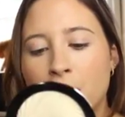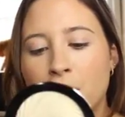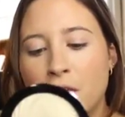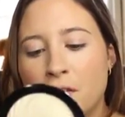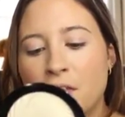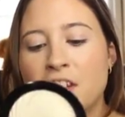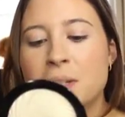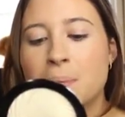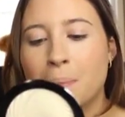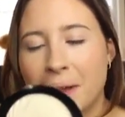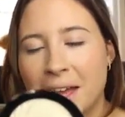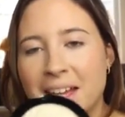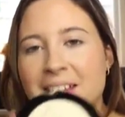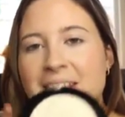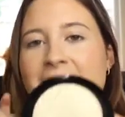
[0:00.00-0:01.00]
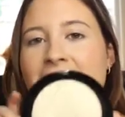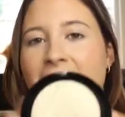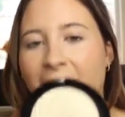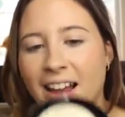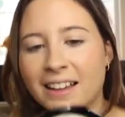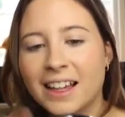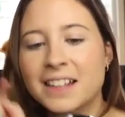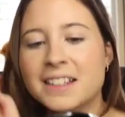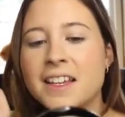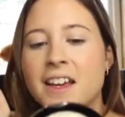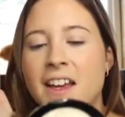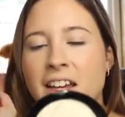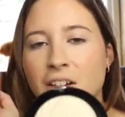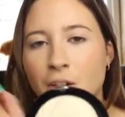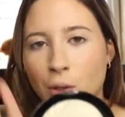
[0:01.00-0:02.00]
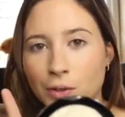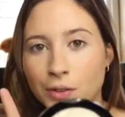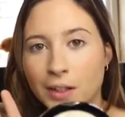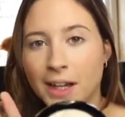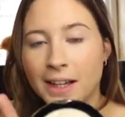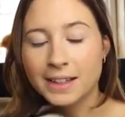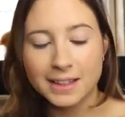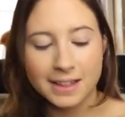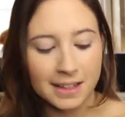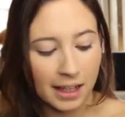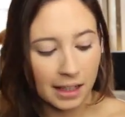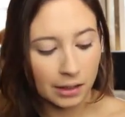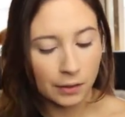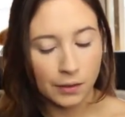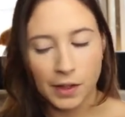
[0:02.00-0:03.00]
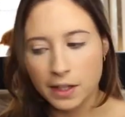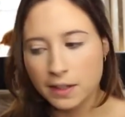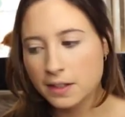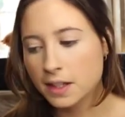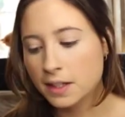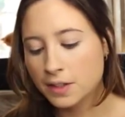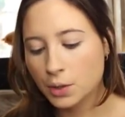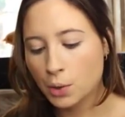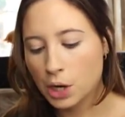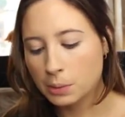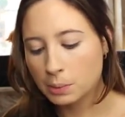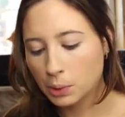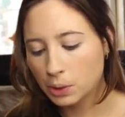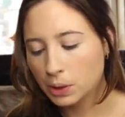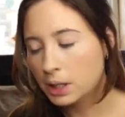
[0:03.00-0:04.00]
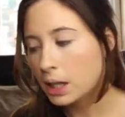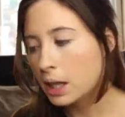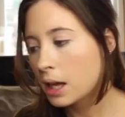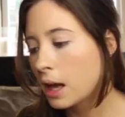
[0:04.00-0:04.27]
Vivid Baked Highlighter in Golden Lights. I love this, it's incredible.